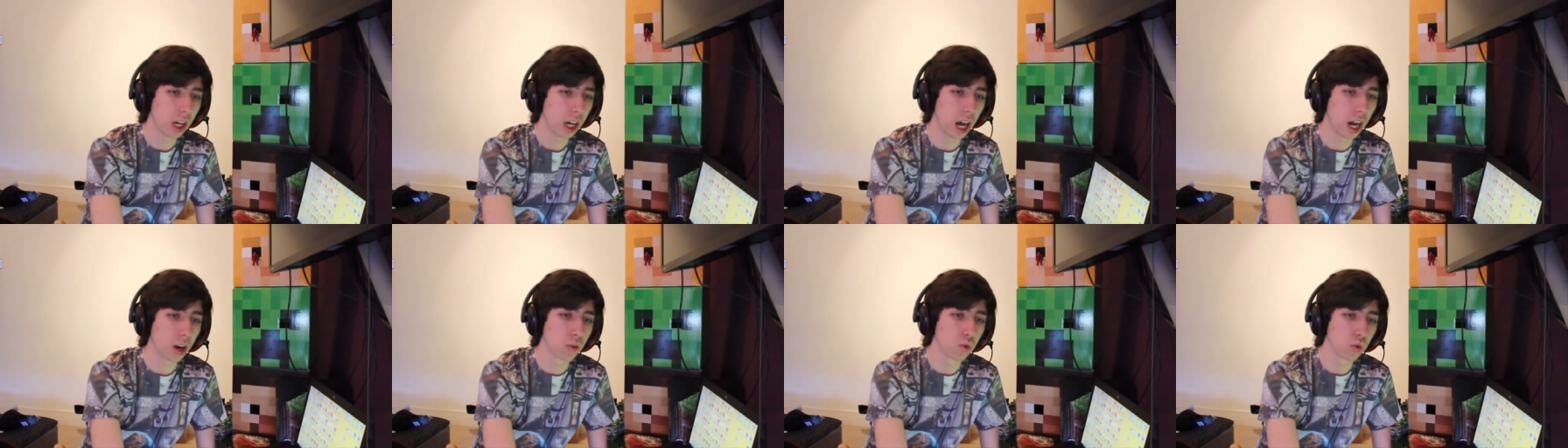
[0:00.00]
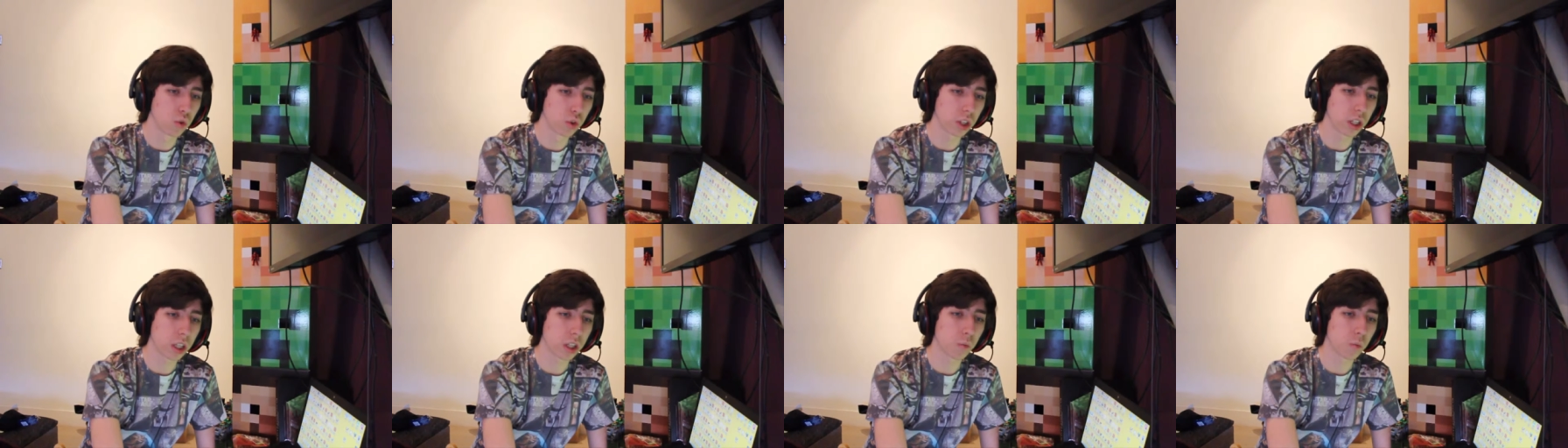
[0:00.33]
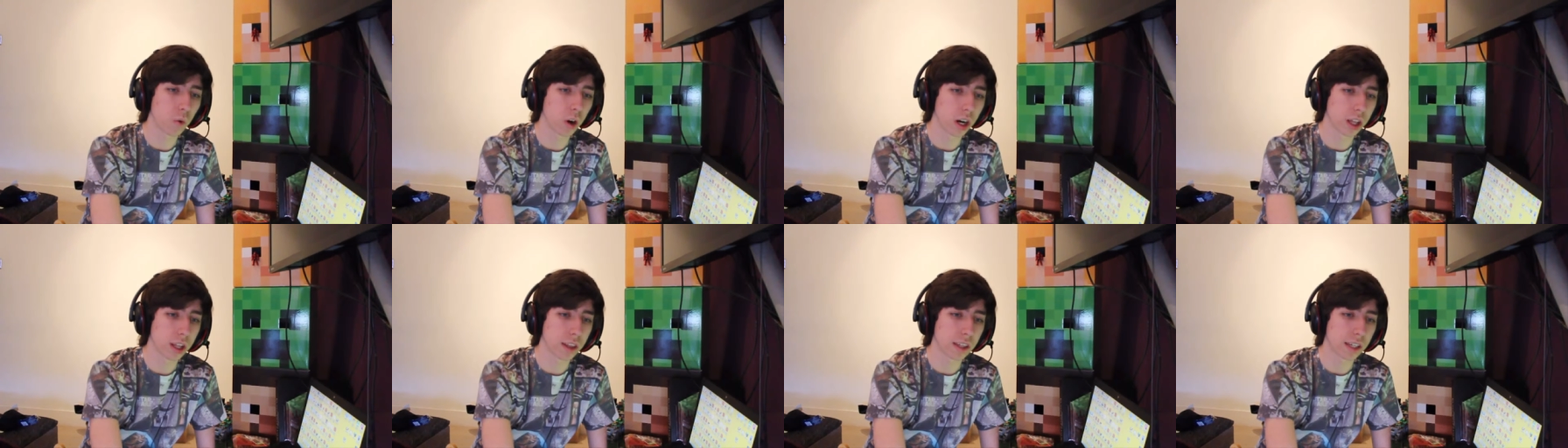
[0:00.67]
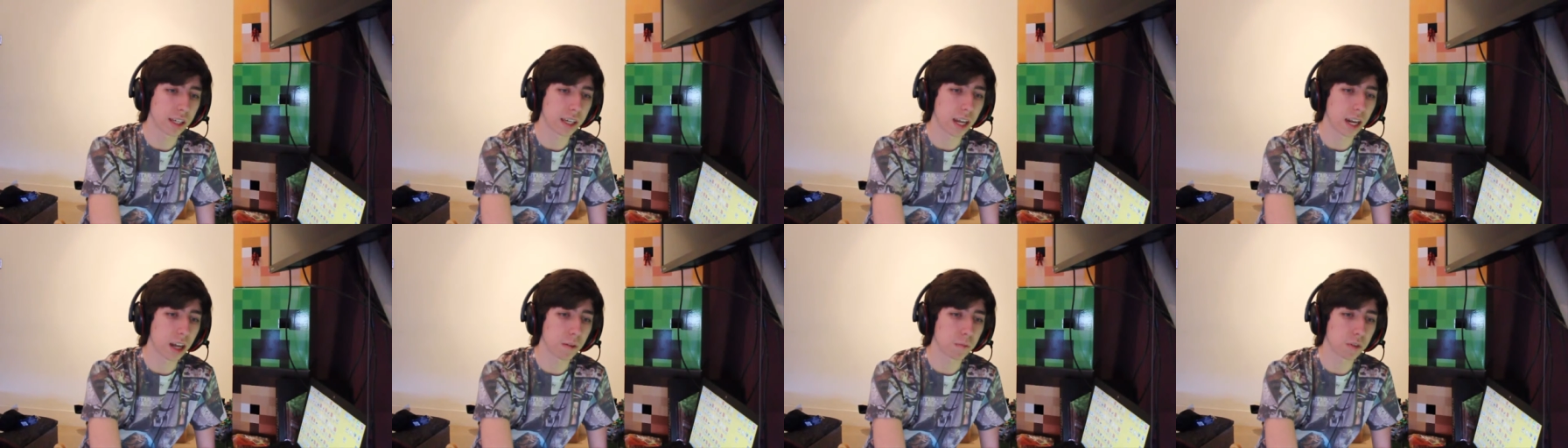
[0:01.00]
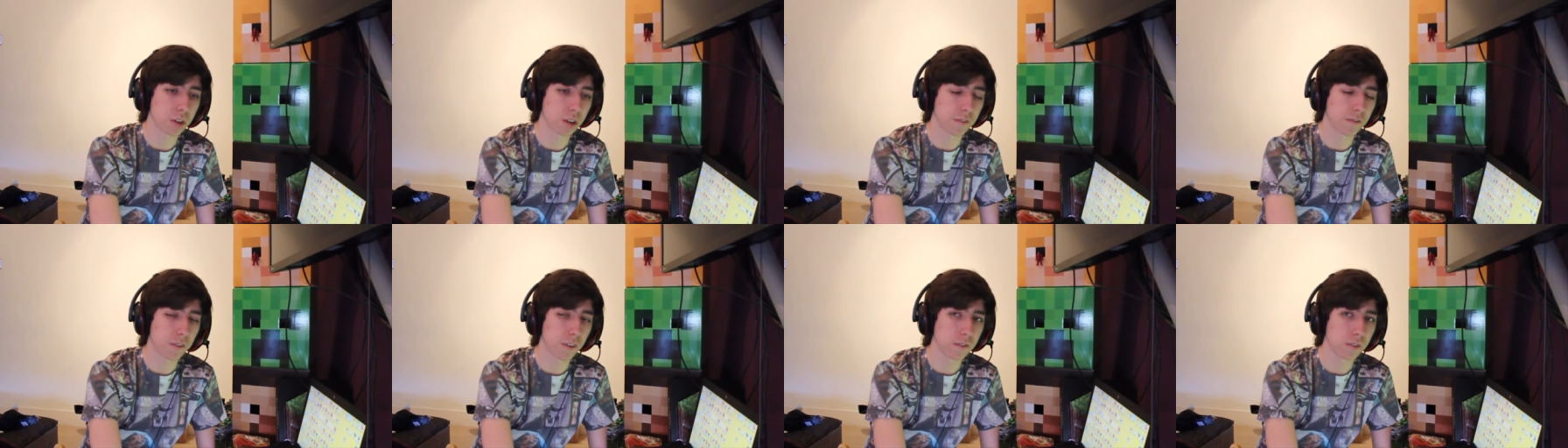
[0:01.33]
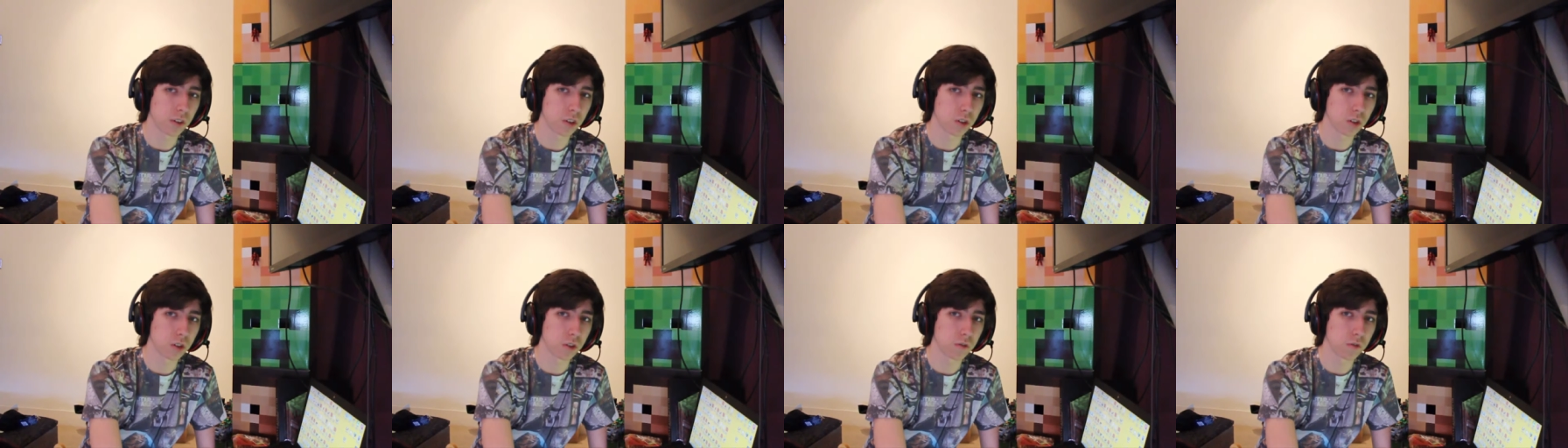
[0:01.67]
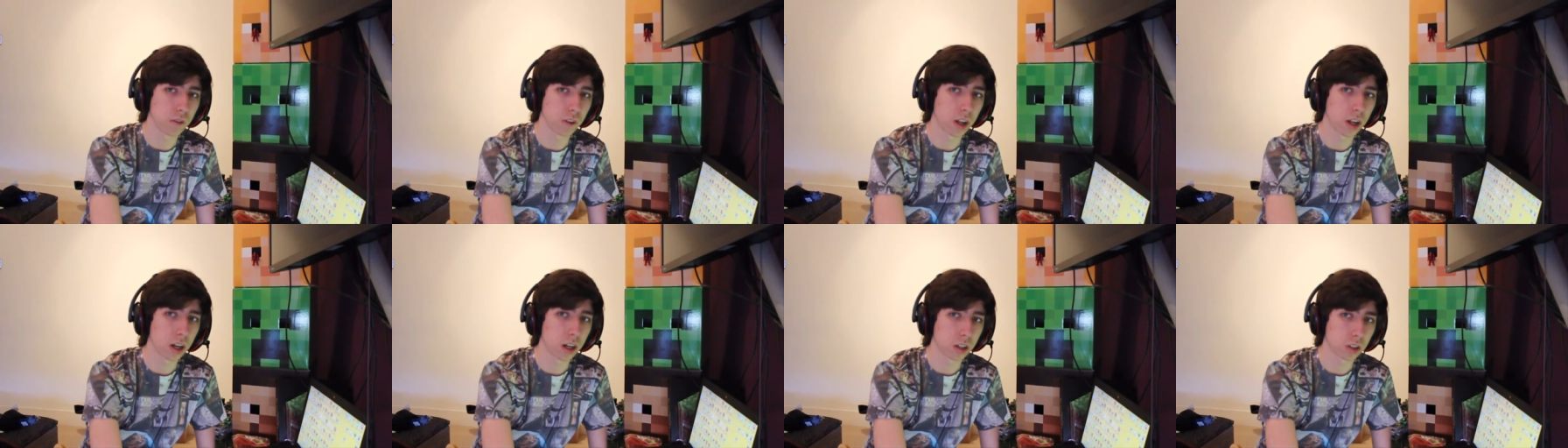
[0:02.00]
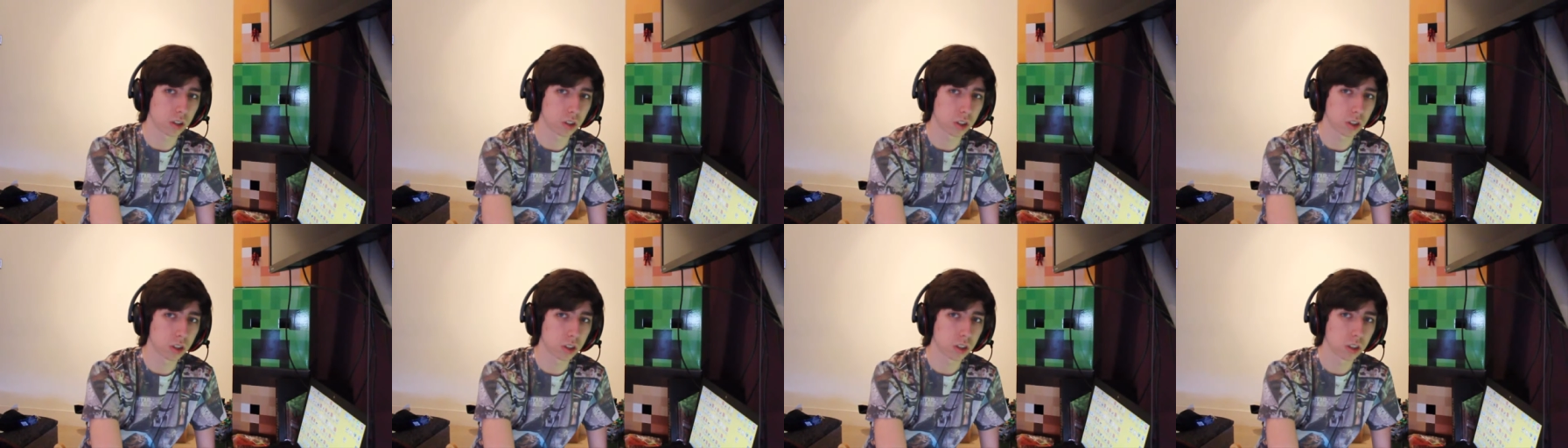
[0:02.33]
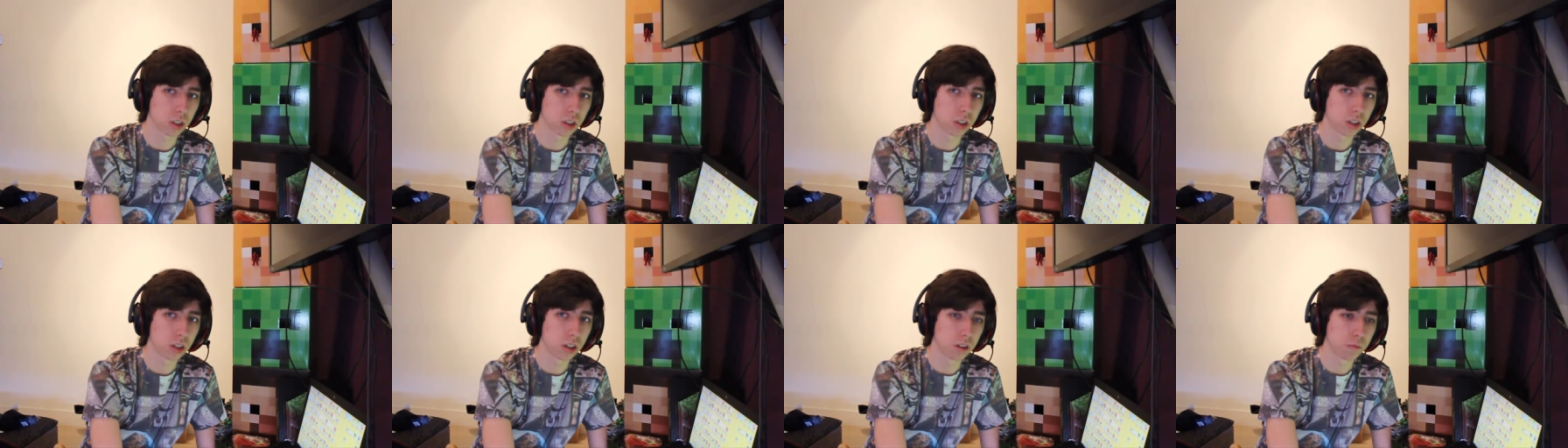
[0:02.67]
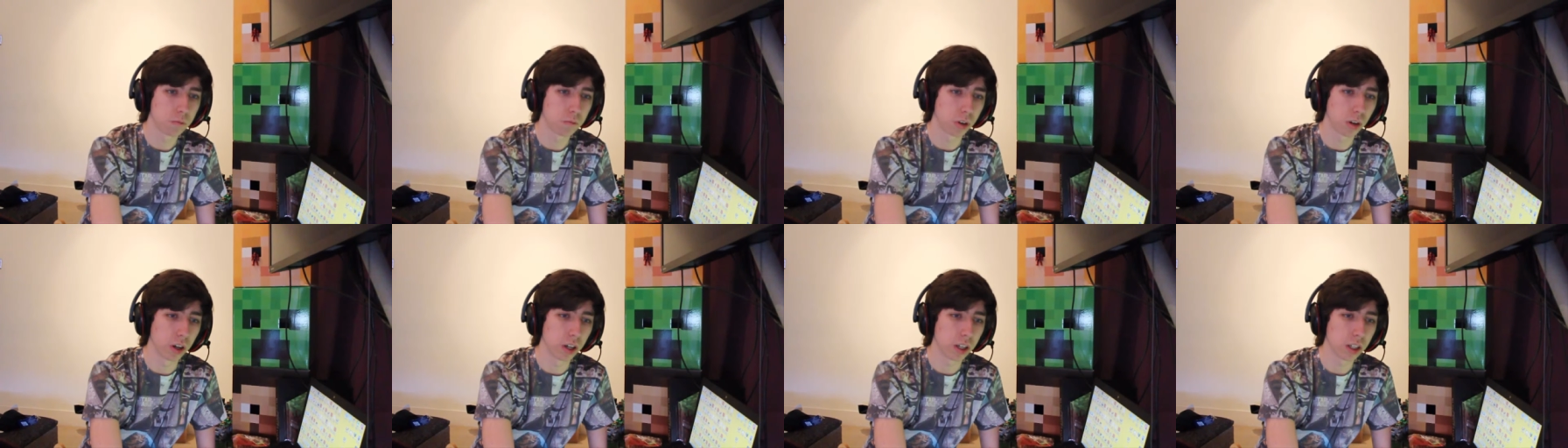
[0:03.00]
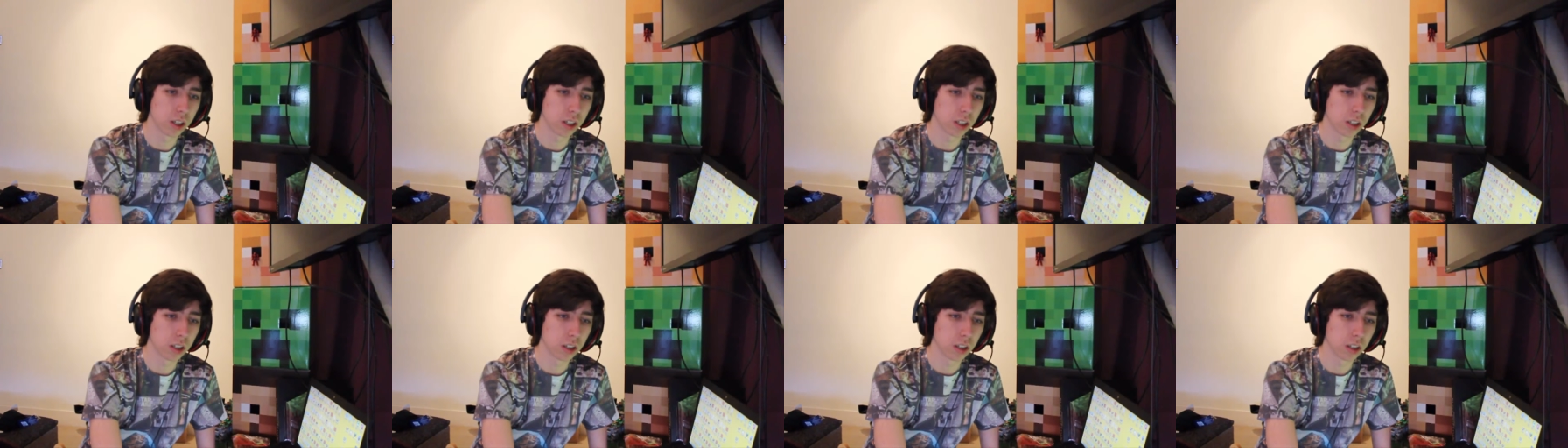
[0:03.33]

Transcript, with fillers: I really wanted to get up to the 52 vlogs, but